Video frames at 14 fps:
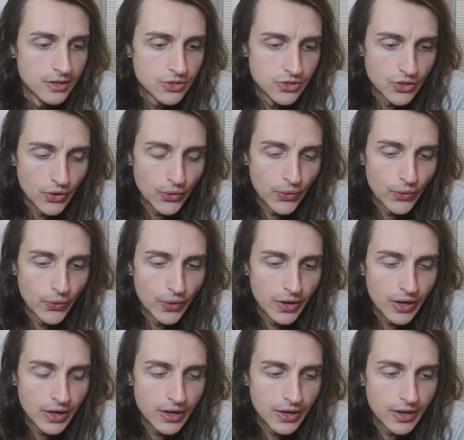So
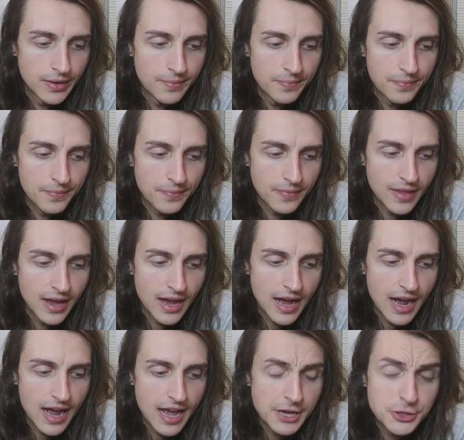
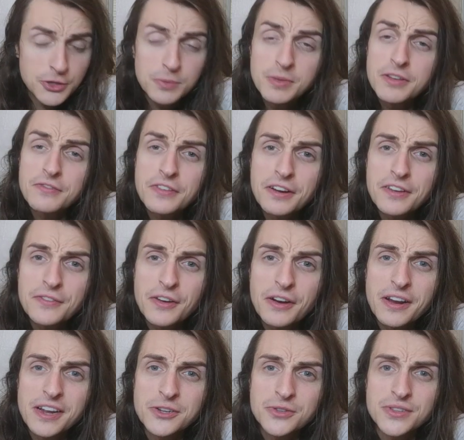it should be a
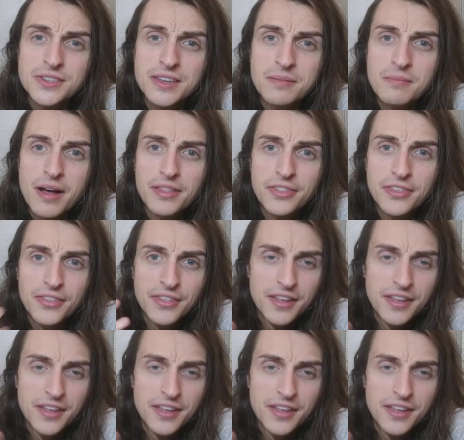very interesting month.